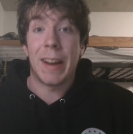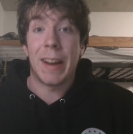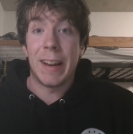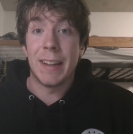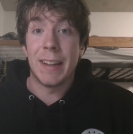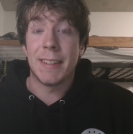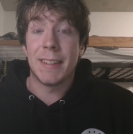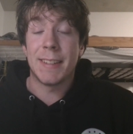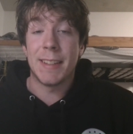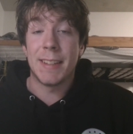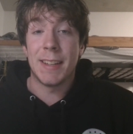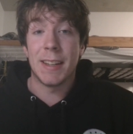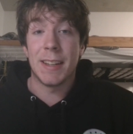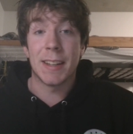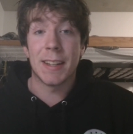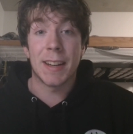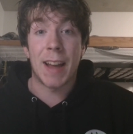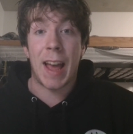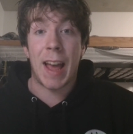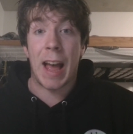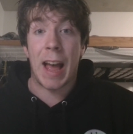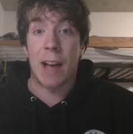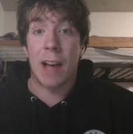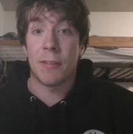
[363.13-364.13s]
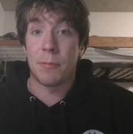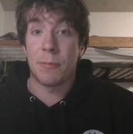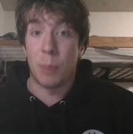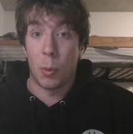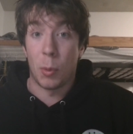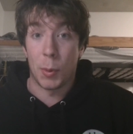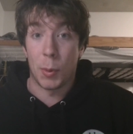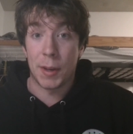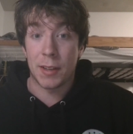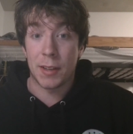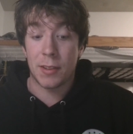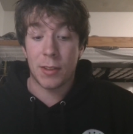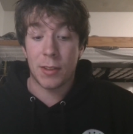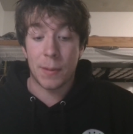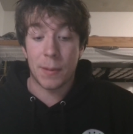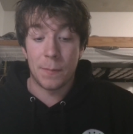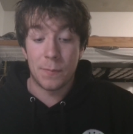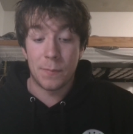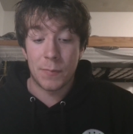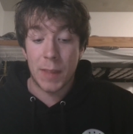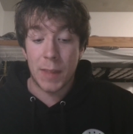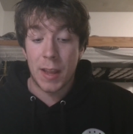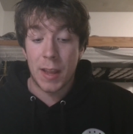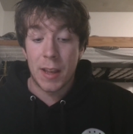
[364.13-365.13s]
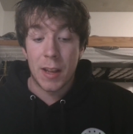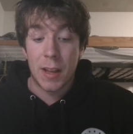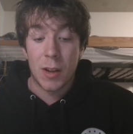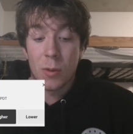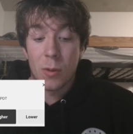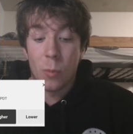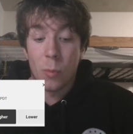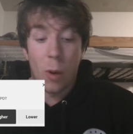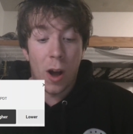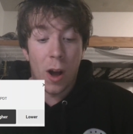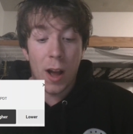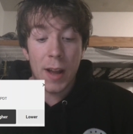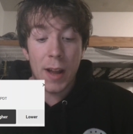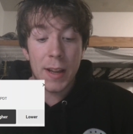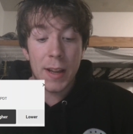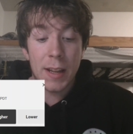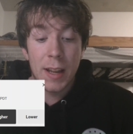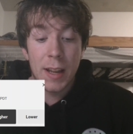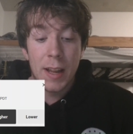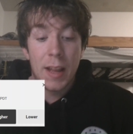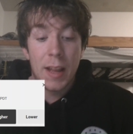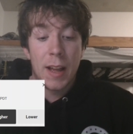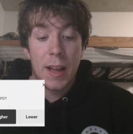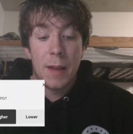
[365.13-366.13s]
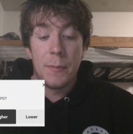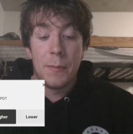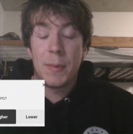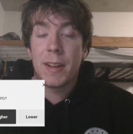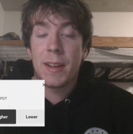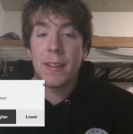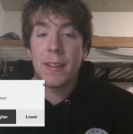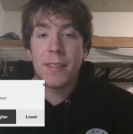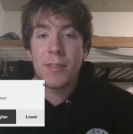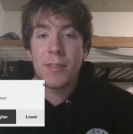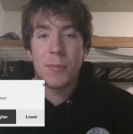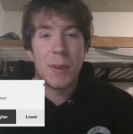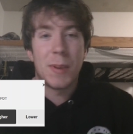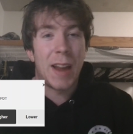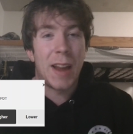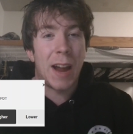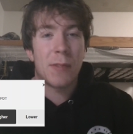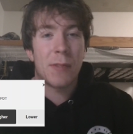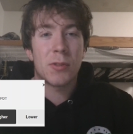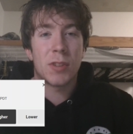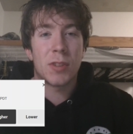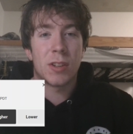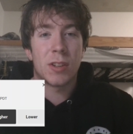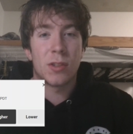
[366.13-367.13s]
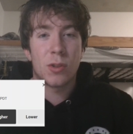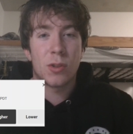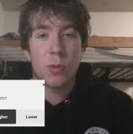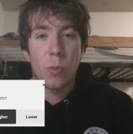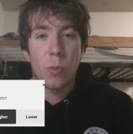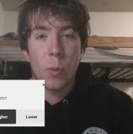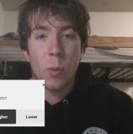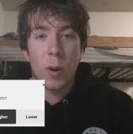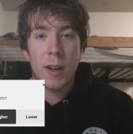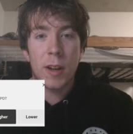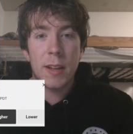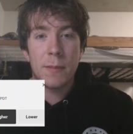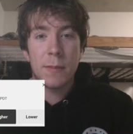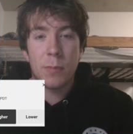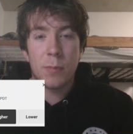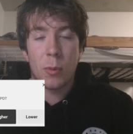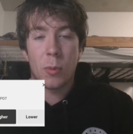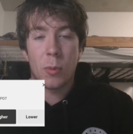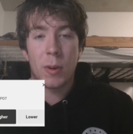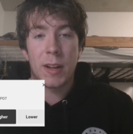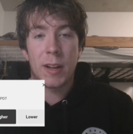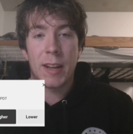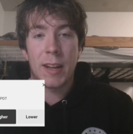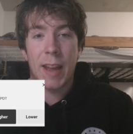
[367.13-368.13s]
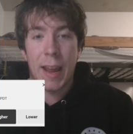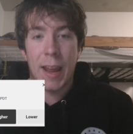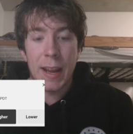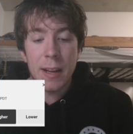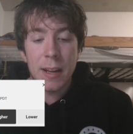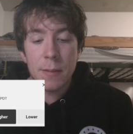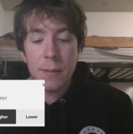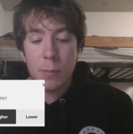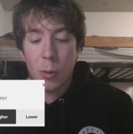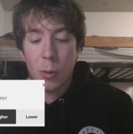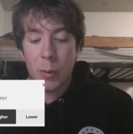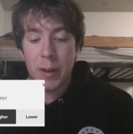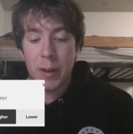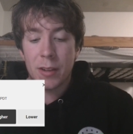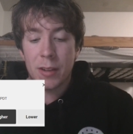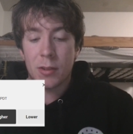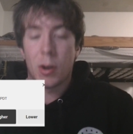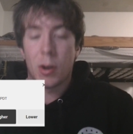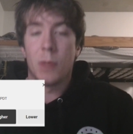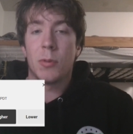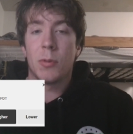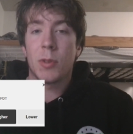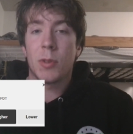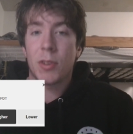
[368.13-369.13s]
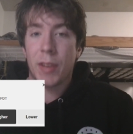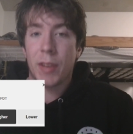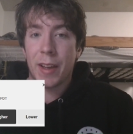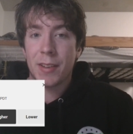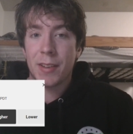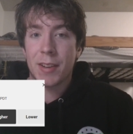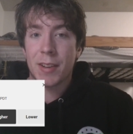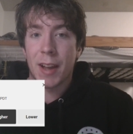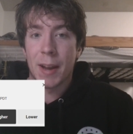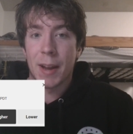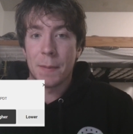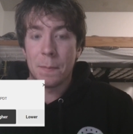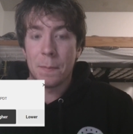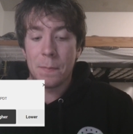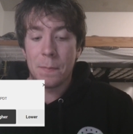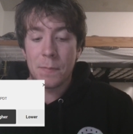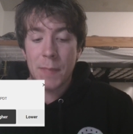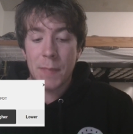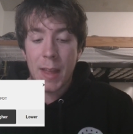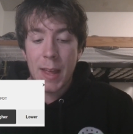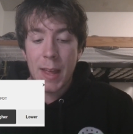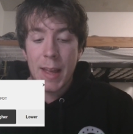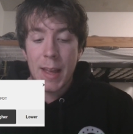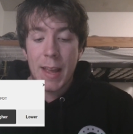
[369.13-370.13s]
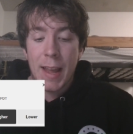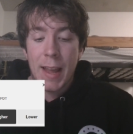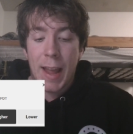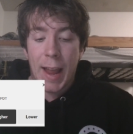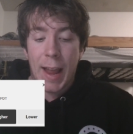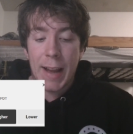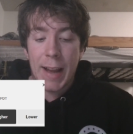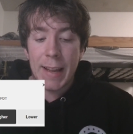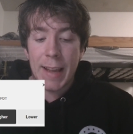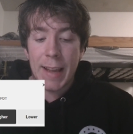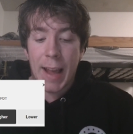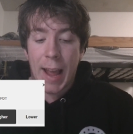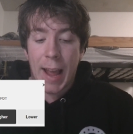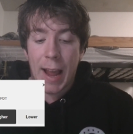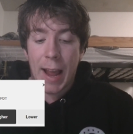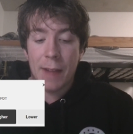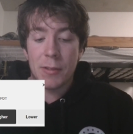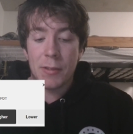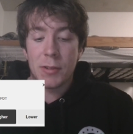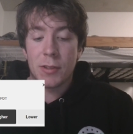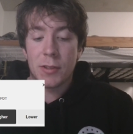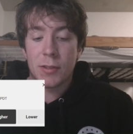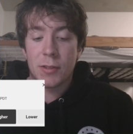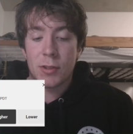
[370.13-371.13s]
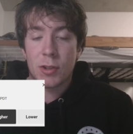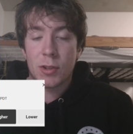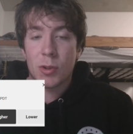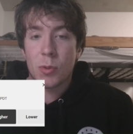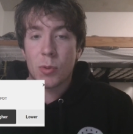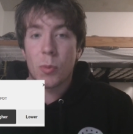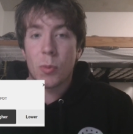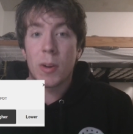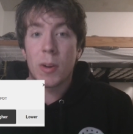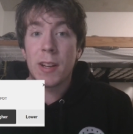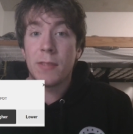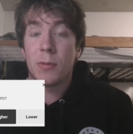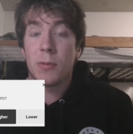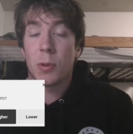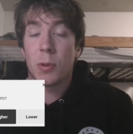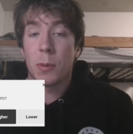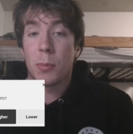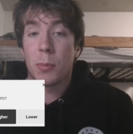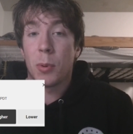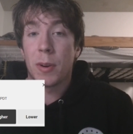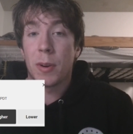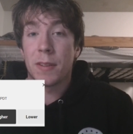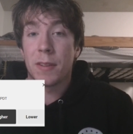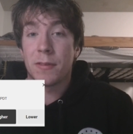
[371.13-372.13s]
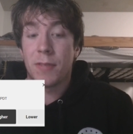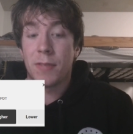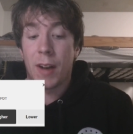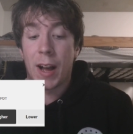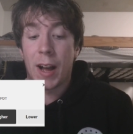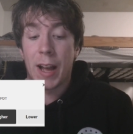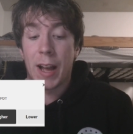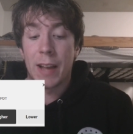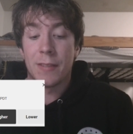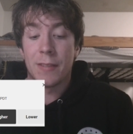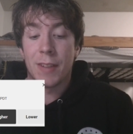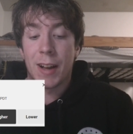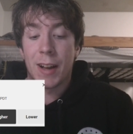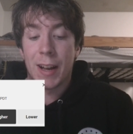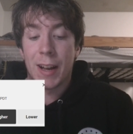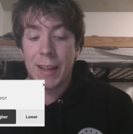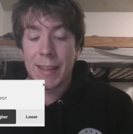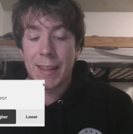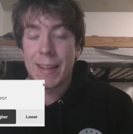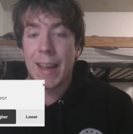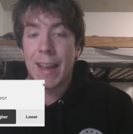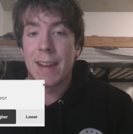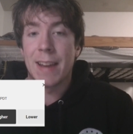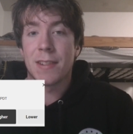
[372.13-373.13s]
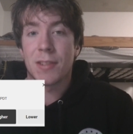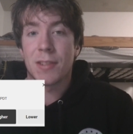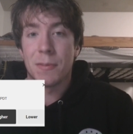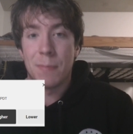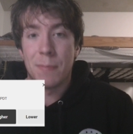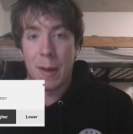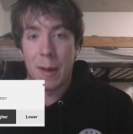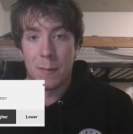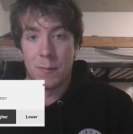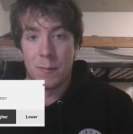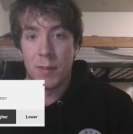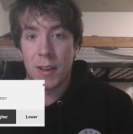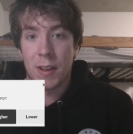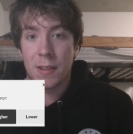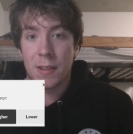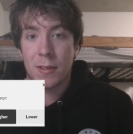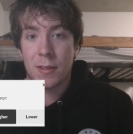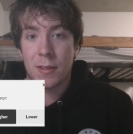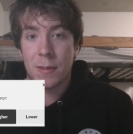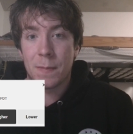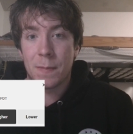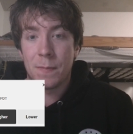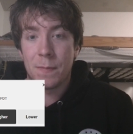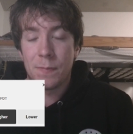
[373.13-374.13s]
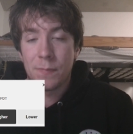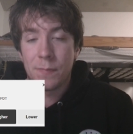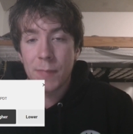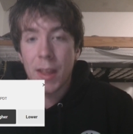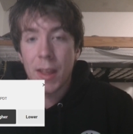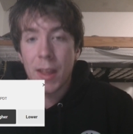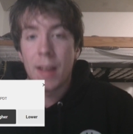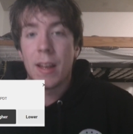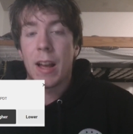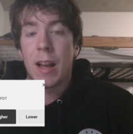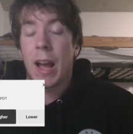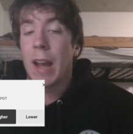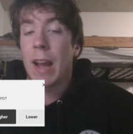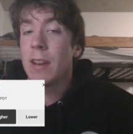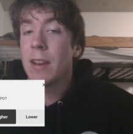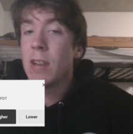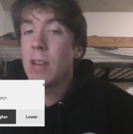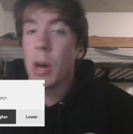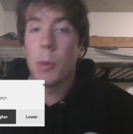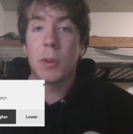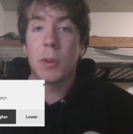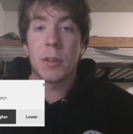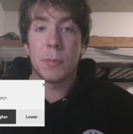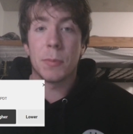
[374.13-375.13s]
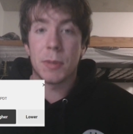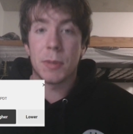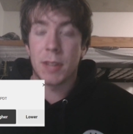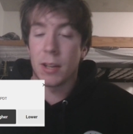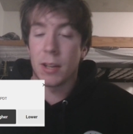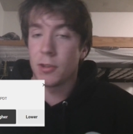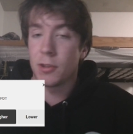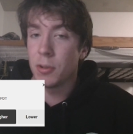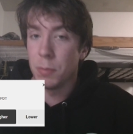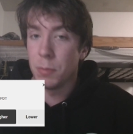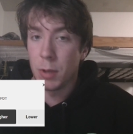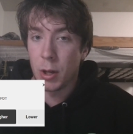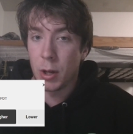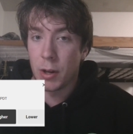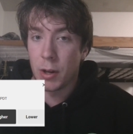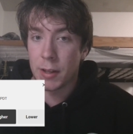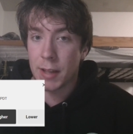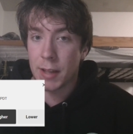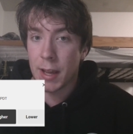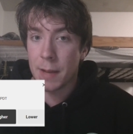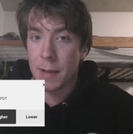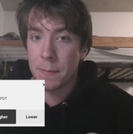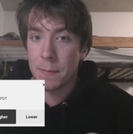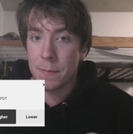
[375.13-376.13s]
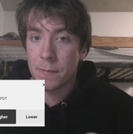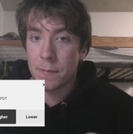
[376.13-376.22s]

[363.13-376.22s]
18 and a half points. Why? Because he's been averaging 20.8 points over his last 10 and he averages 24.5 against Memphis. I know it's a potential blowout game,